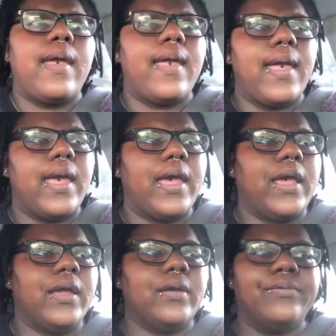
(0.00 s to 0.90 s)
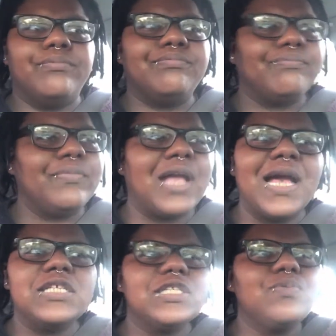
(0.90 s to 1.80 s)
and
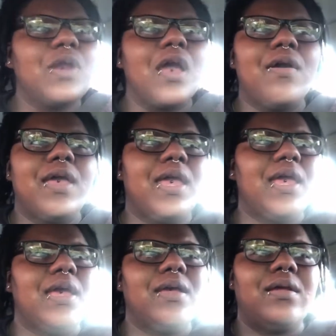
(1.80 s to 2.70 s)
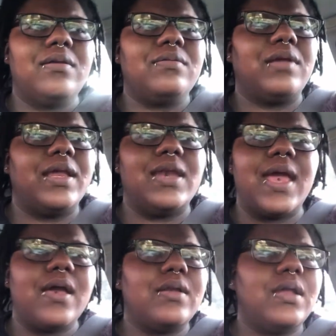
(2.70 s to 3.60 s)
I just went out ahead and
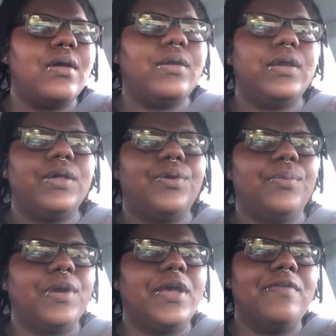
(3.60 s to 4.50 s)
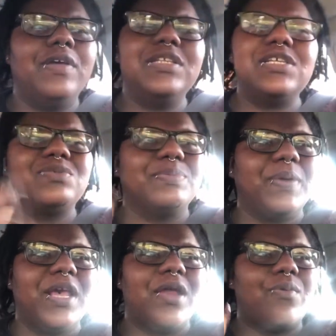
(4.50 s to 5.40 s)
downloaded it or whatever, and just was
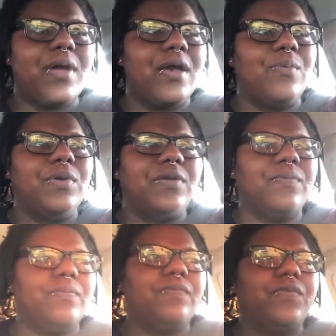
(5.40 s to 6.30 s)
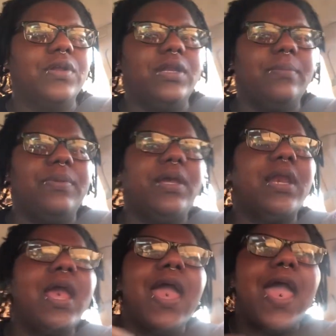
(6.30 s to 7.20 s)
playing around with it for a little bit.
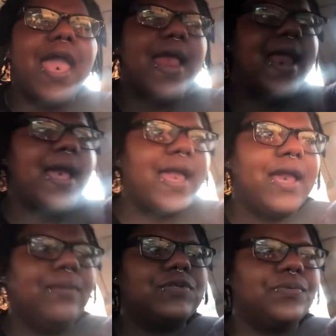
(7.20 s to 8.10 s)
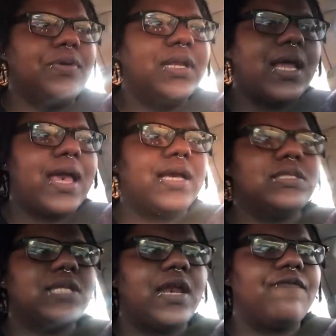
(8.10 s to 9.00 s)
And I came to
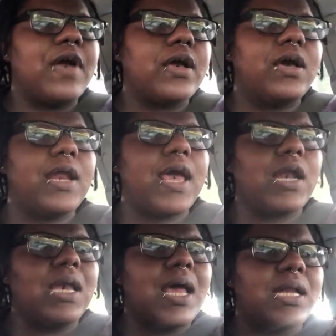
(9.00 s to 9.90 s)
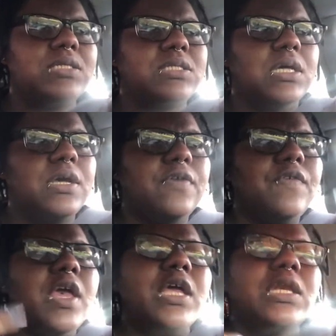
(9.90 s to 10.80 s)
realize that if I cut out a lot of stuff
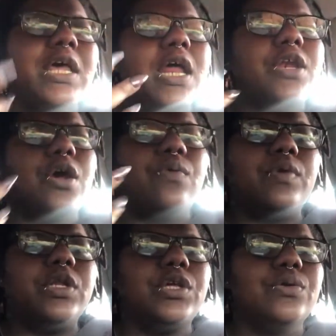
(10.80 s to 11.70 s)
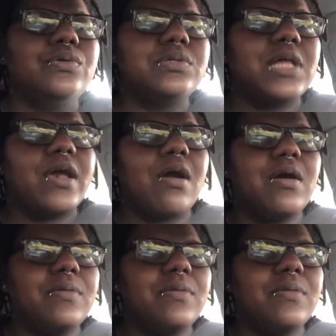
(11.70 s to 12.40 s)
that I don't really use, like all